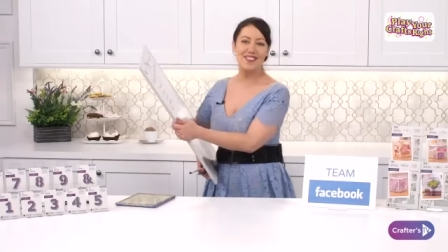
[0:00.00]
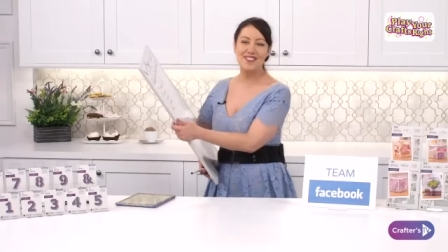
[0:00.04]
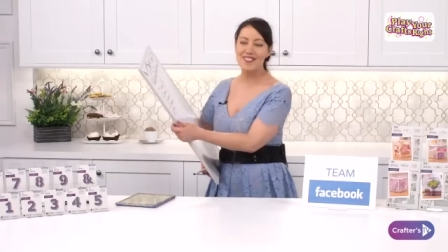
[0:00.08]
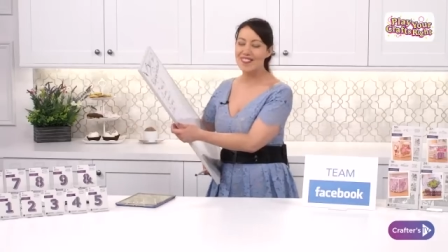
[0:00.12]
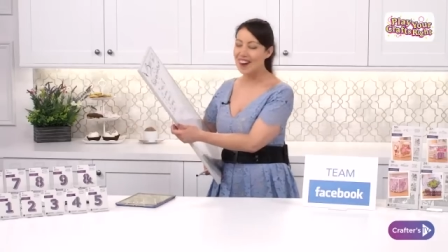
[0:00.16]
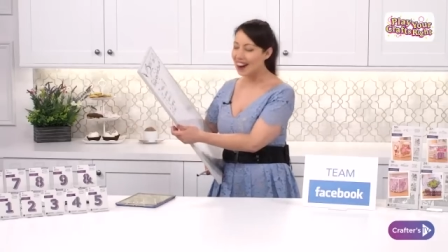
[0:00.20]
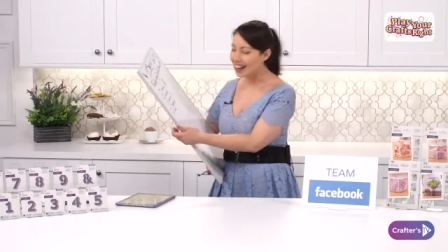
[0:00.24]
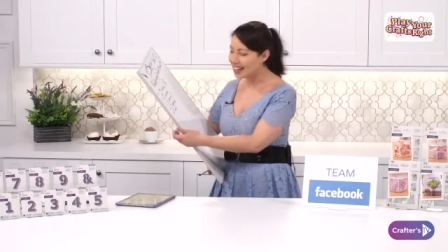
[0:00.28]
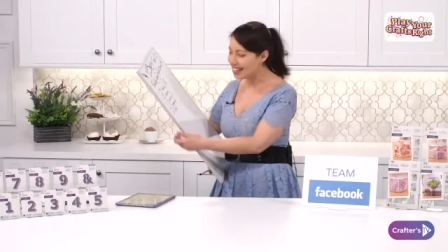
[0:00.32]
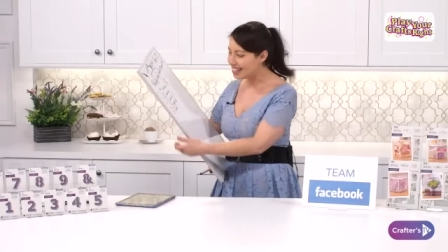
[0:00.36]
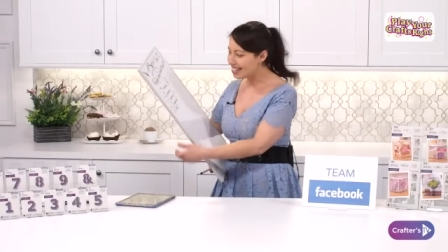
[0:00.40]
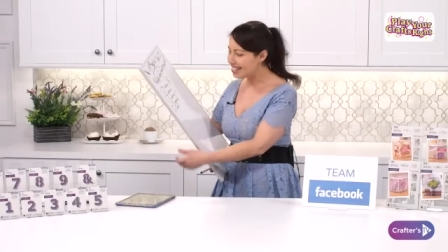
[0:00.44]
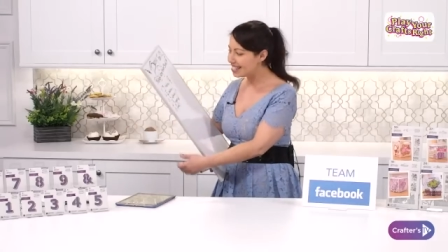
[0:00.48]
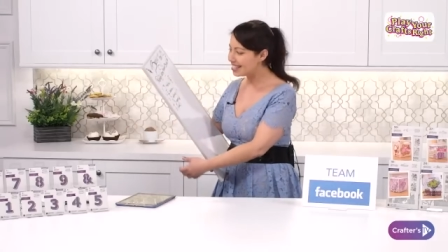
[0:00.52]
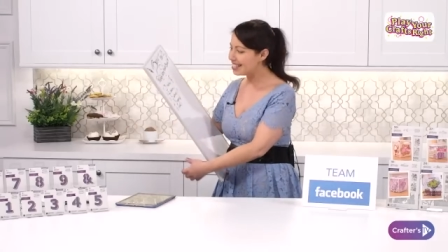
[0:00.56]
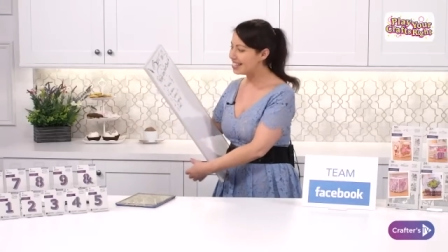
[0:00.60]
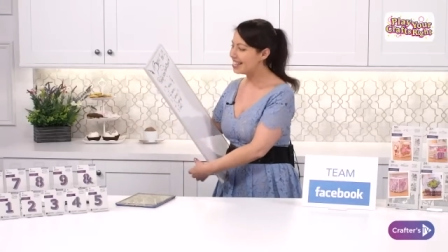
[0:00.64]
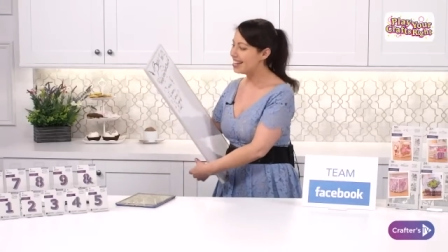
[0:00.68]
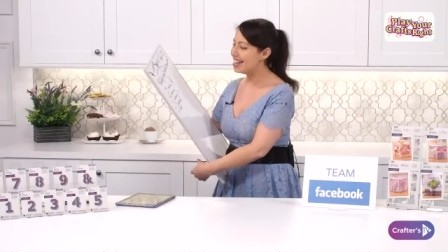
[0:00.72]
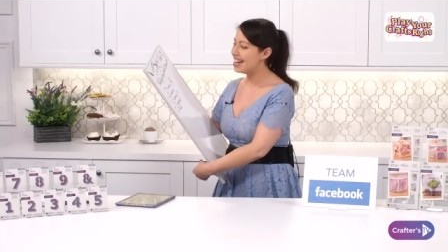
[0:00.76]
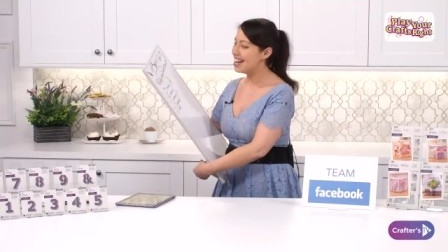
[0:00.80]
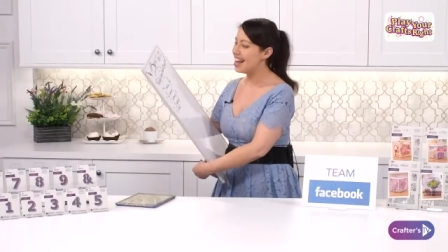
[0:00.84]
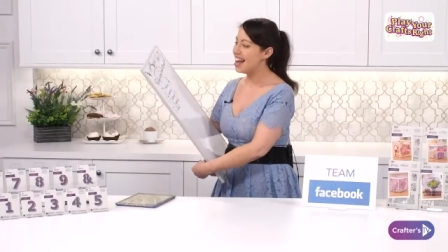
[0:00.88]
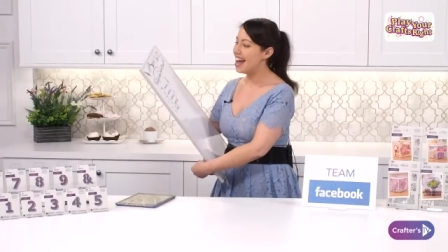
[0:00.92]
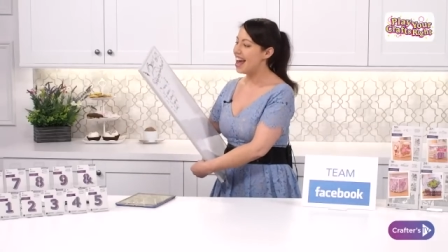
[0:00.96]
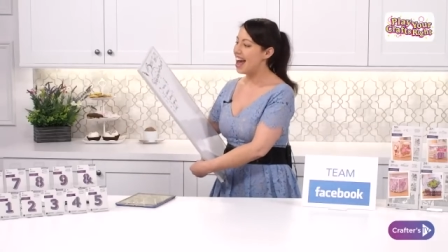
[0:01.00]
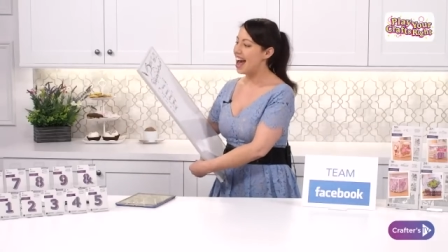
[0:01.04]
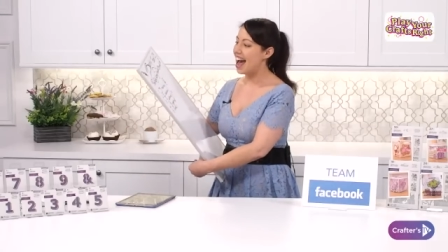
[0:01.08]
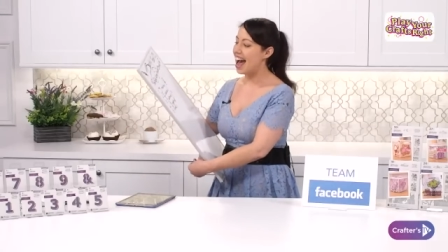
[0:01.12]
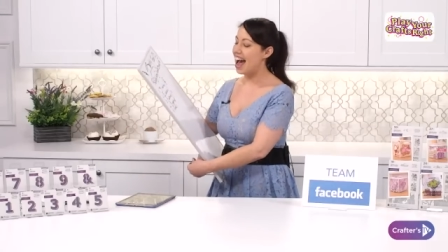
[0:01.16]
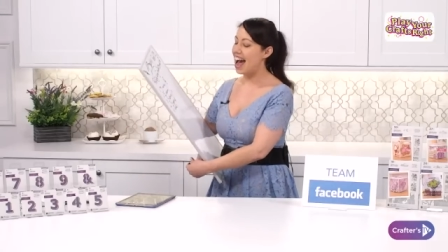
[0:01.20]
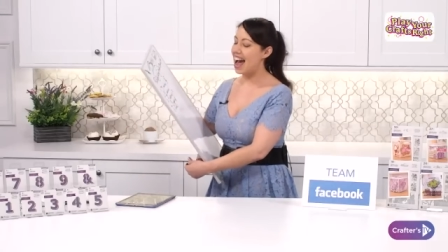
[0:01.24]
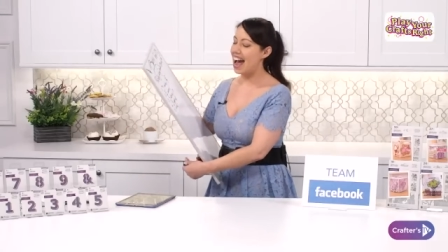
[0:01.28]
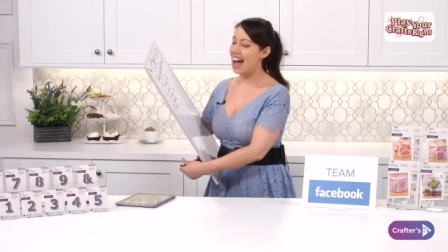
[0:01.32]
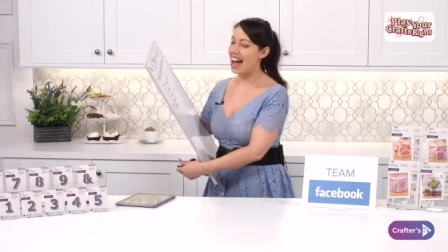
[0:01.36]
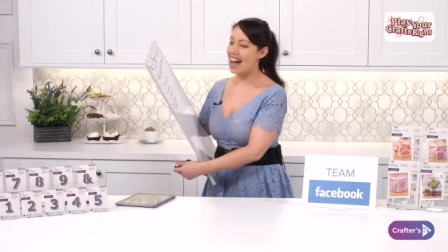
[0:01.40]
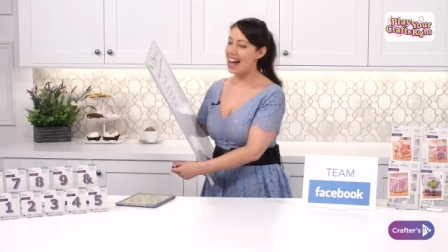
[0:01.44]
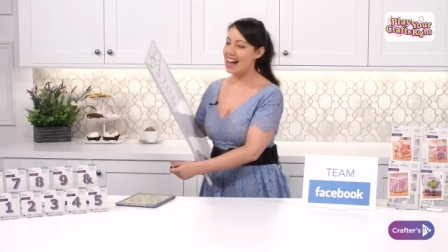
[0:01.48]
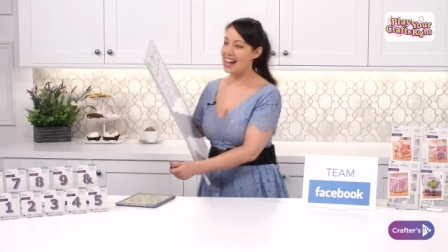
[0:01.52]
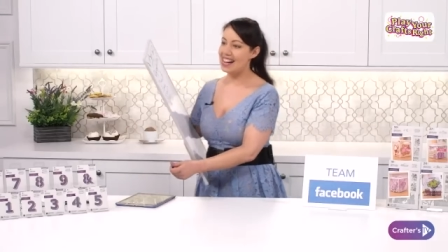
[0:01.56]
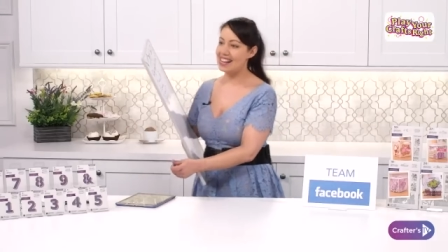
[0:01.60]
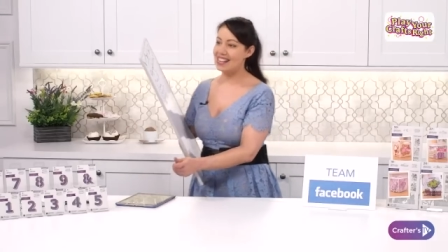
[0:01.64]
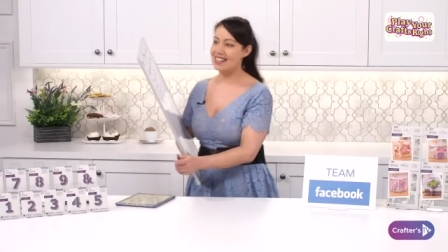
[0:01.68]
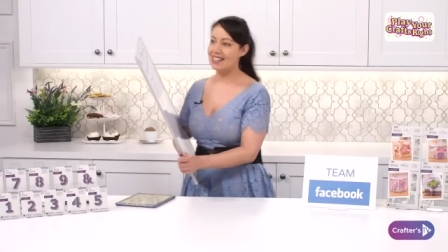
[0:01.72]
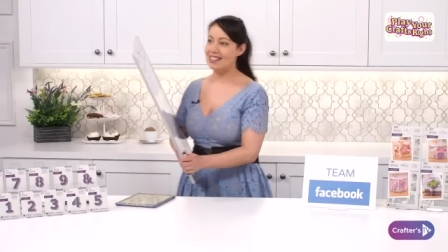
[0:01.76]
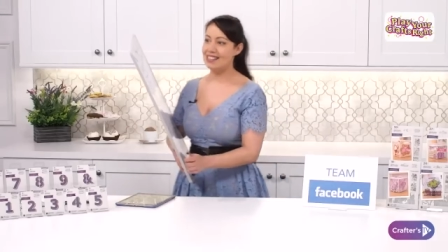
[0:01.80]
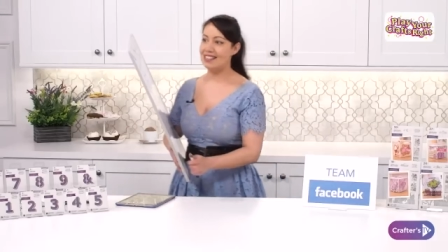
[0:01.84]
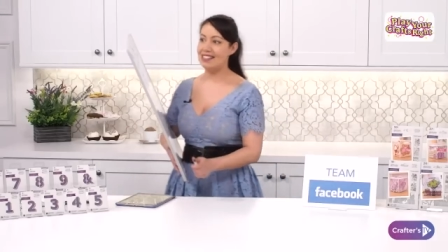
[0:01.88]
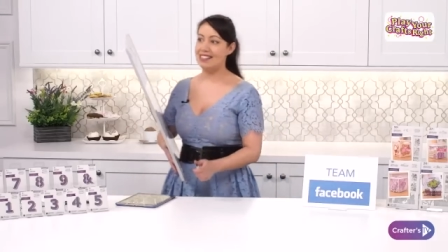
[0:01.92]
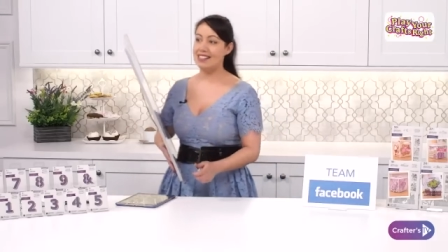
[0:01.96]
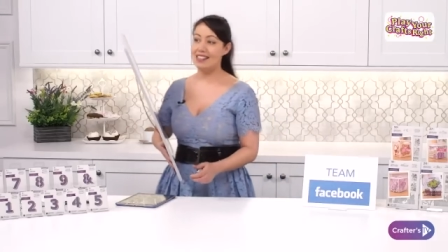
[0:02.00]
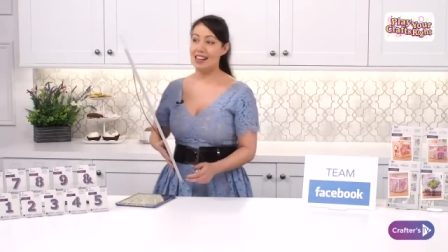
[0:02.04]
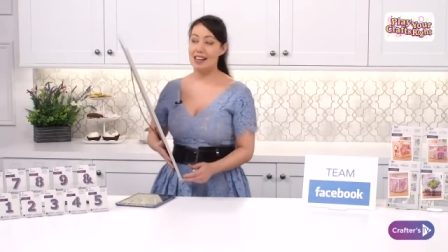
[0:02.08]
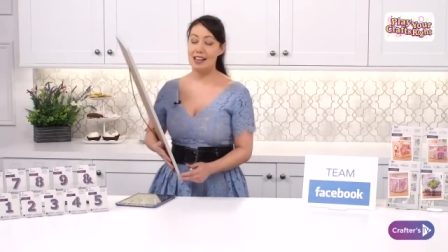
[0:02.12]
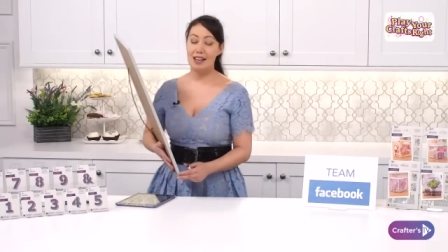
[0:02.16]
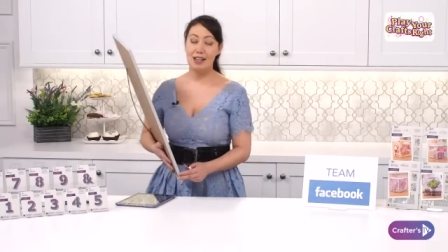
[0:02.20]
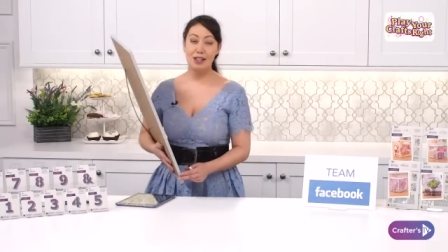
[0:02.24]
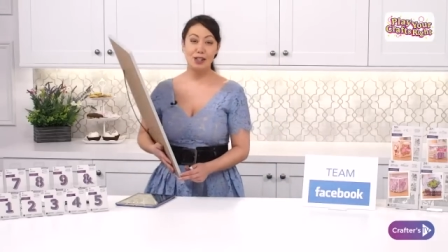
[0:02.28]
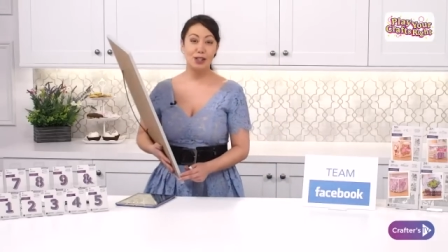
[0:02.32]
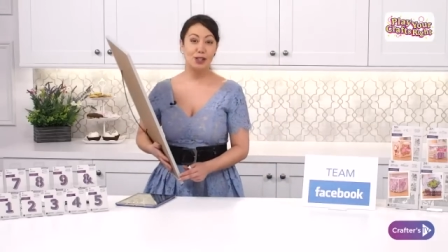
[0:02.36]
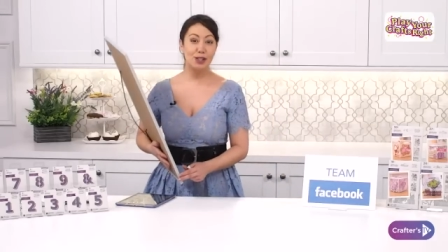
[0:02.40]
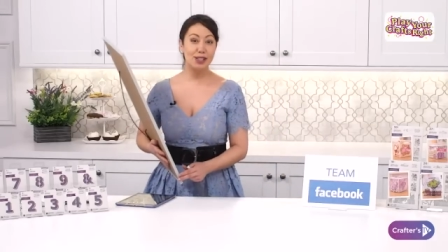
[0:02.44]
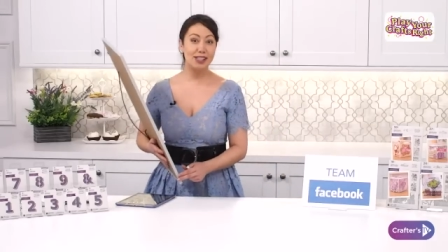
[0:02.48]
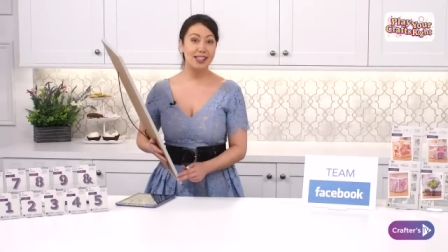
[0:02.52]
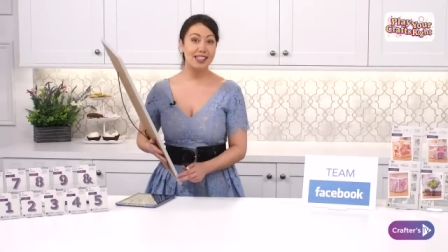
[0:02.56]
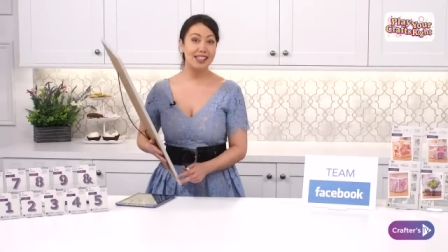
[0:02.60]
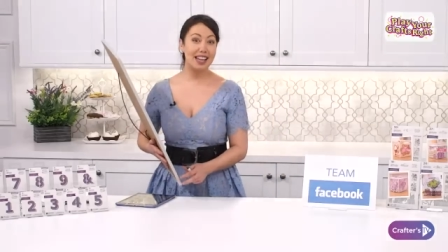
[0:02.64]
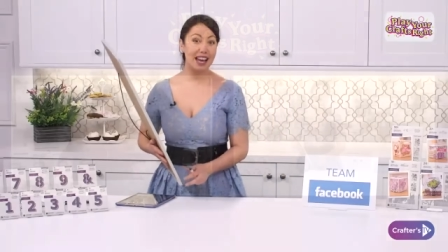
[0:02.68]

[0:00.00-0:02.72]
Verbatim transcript: Right. And just to